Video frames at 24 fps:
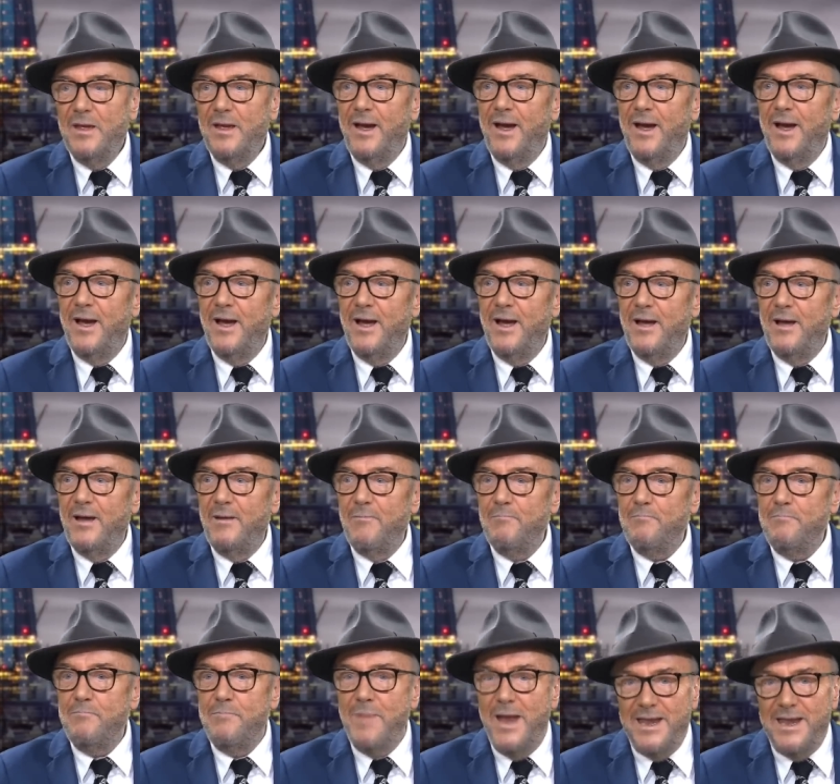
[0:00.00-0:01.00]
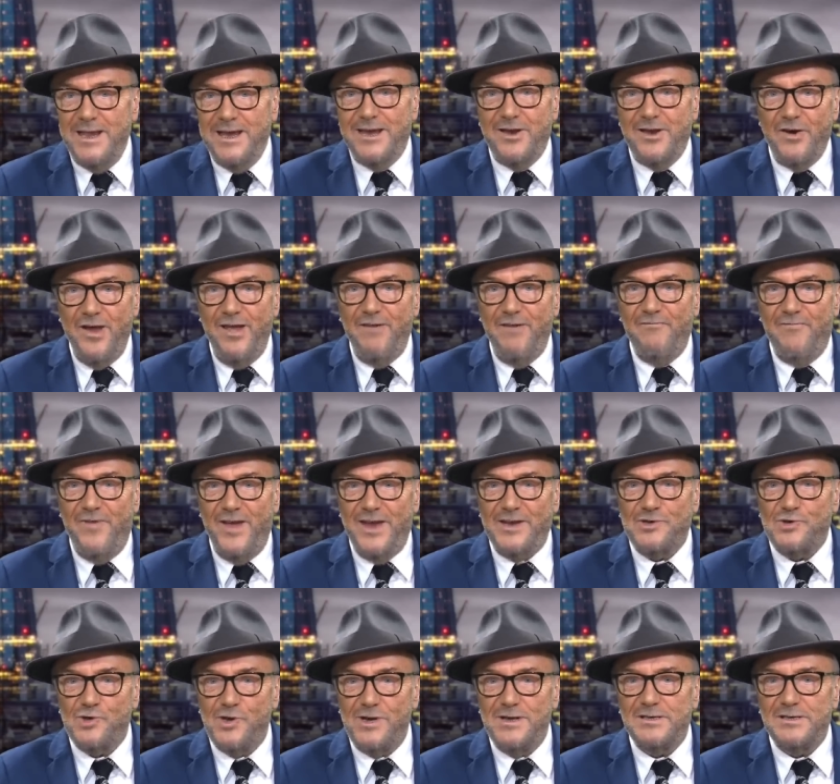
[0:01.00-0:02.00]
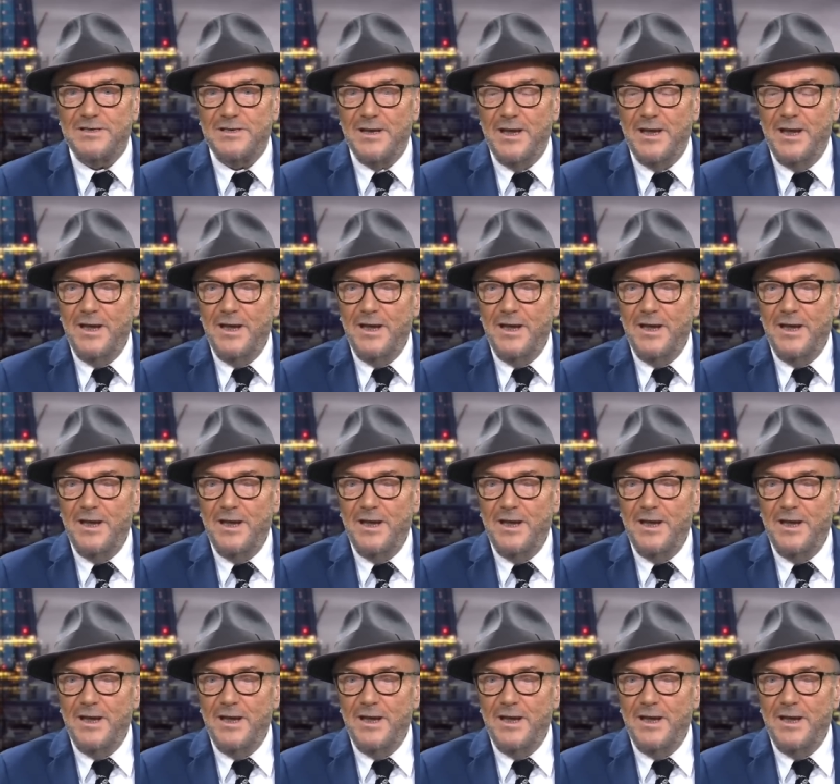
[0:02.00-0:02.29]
Many great victories